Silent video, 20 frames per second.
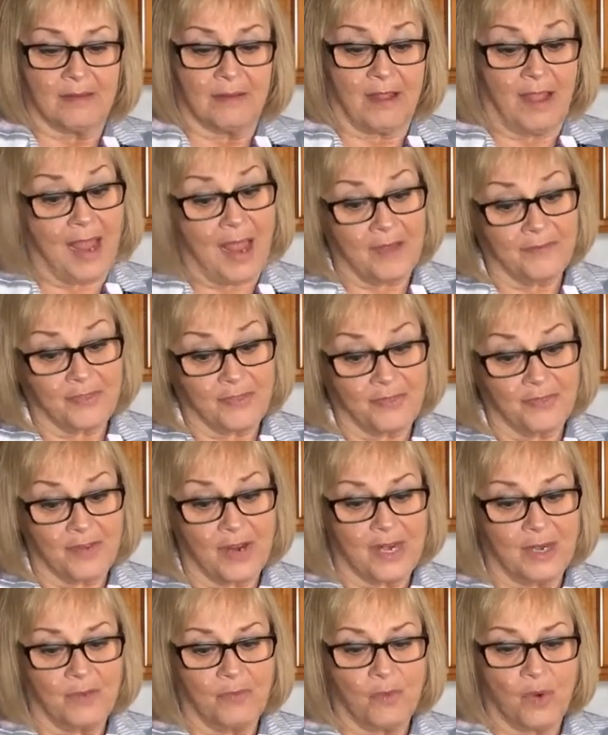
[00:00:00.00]
half
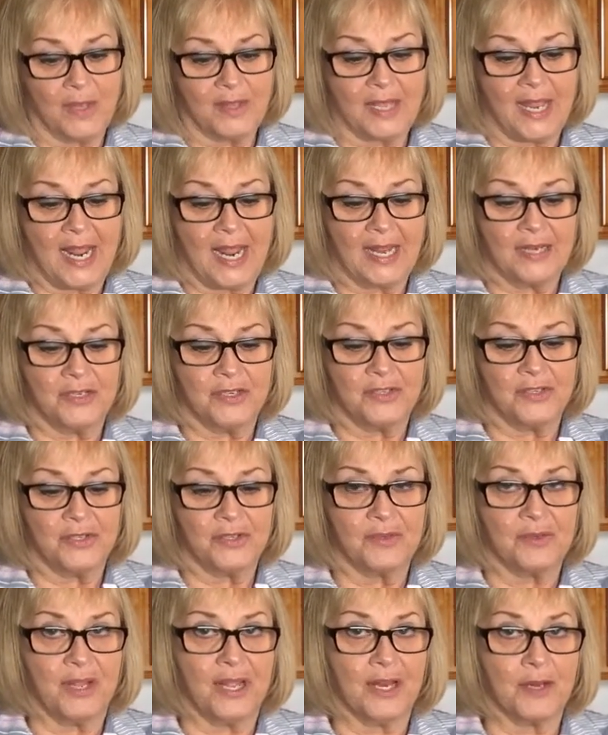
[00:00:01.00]
afraid of what they had to
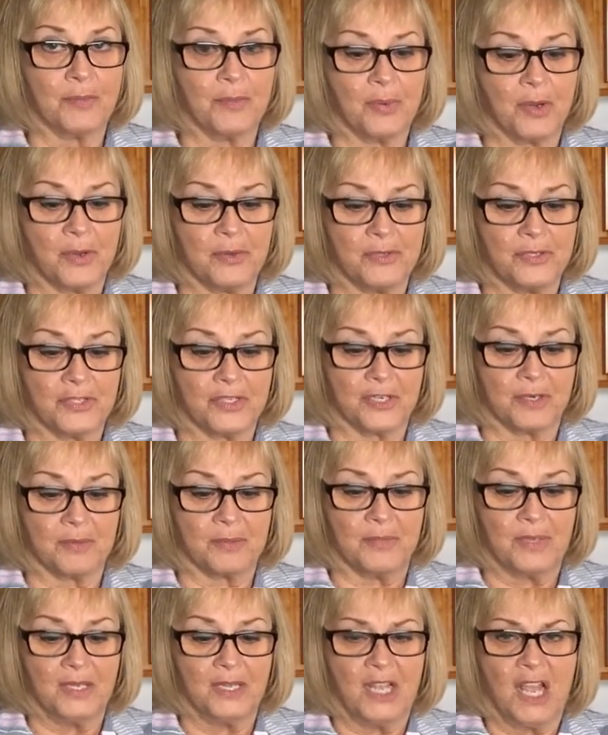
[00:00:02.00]
do, had approached him.